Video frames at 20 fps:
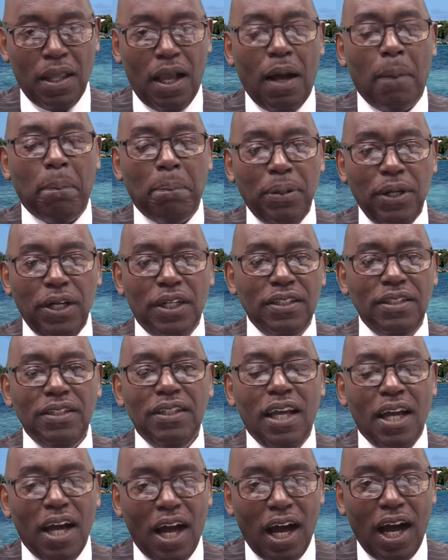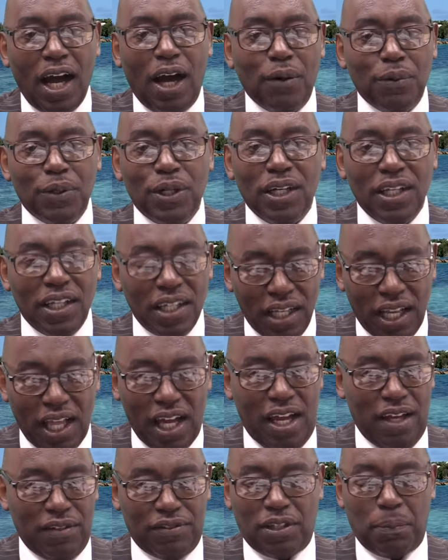upon our
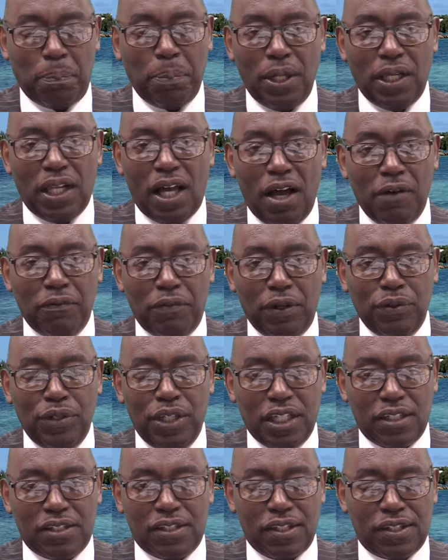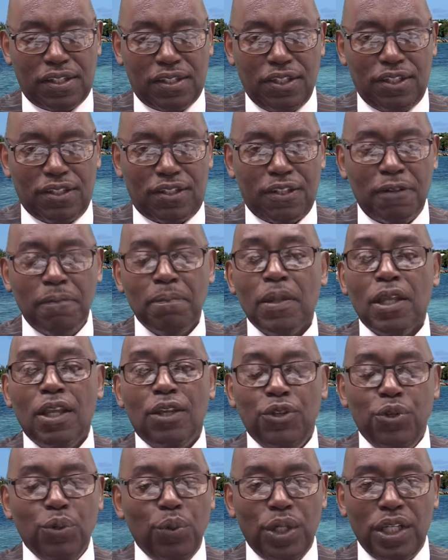lives, upon our very existence.
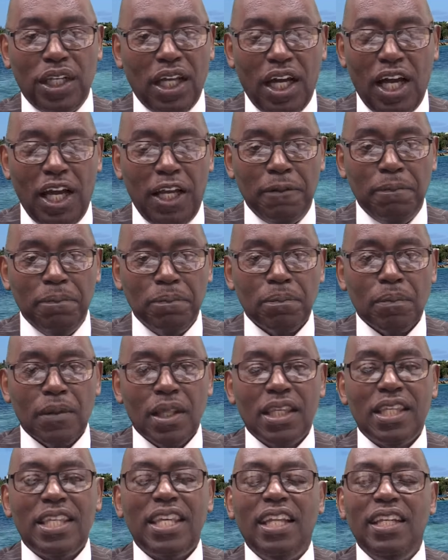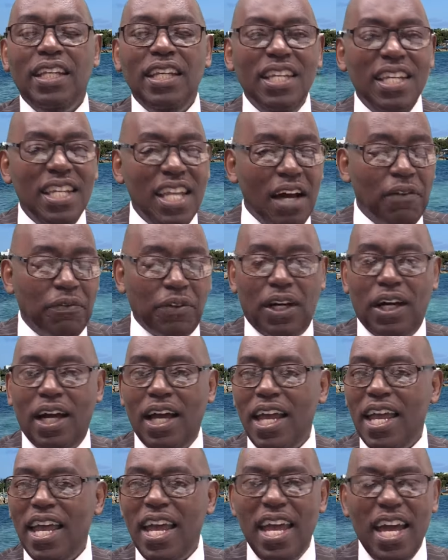You and I can never
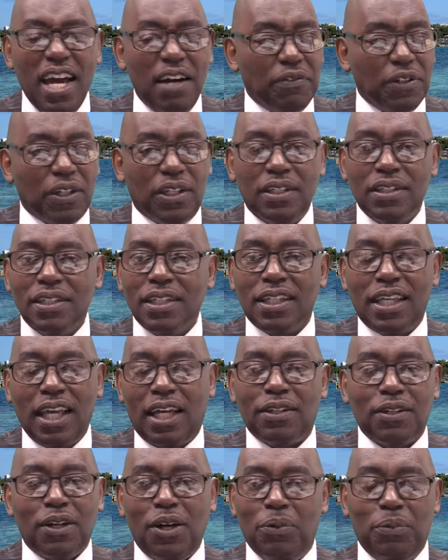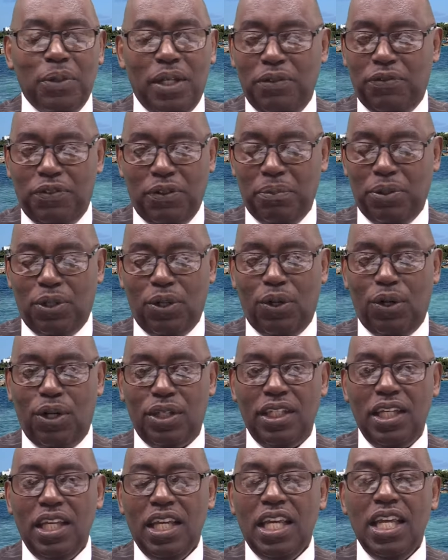ever get away from God.
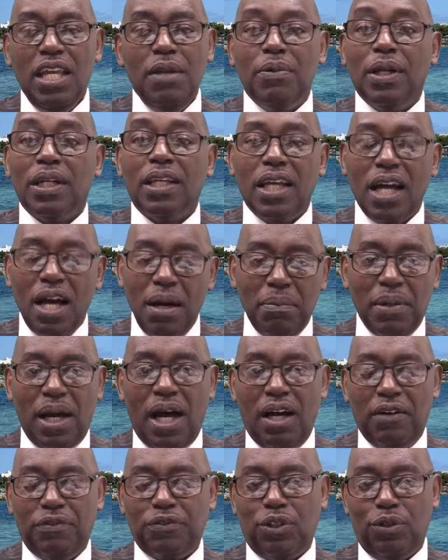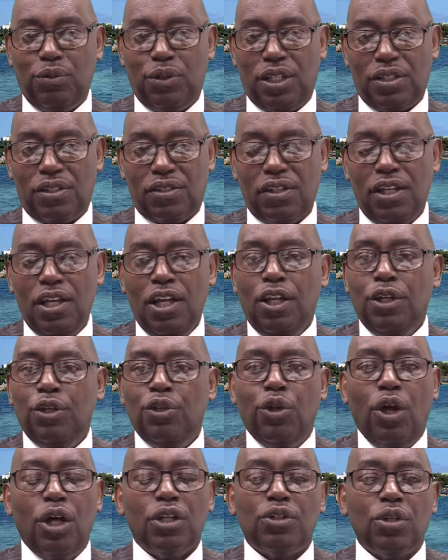He will come after us,
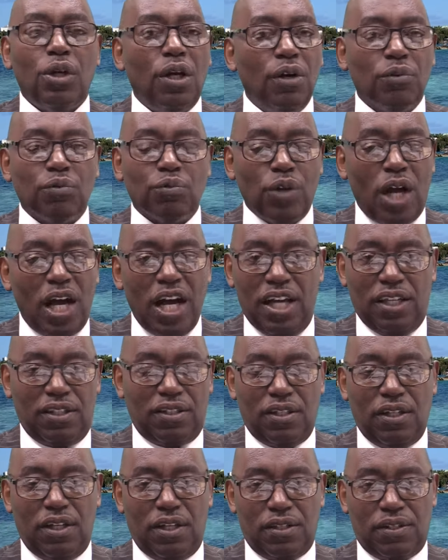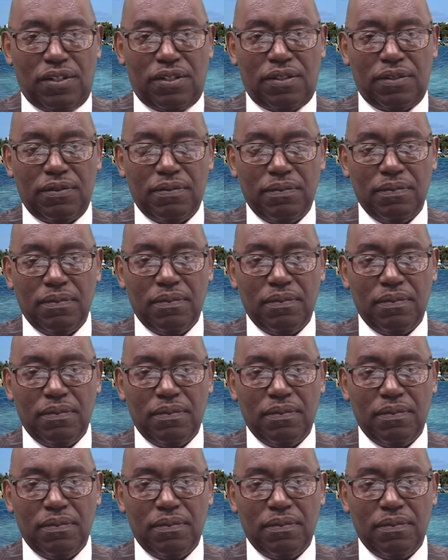not to harass us,